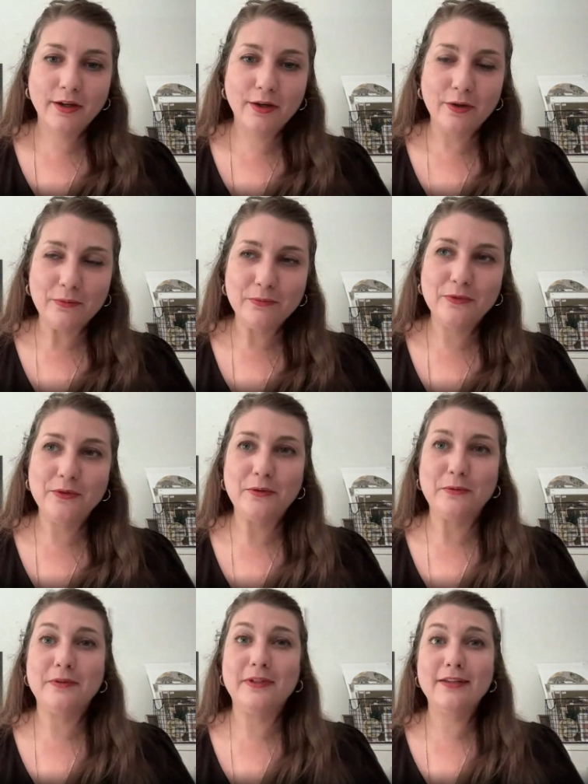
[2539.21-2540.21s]
um,
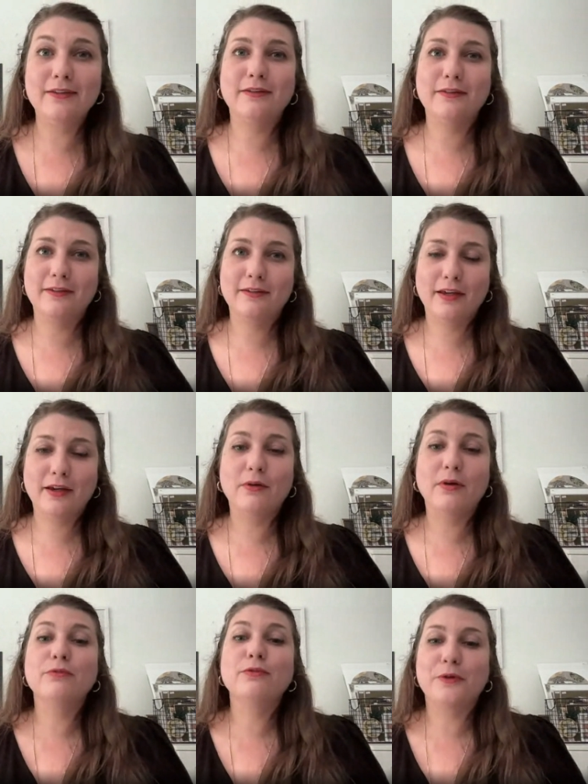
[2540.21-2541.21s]
so that's how
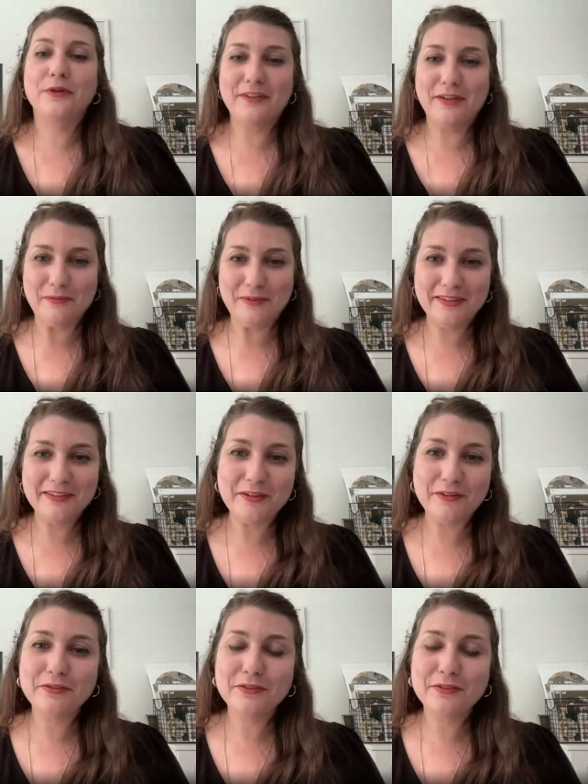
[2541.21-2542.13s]
i'm forcing myself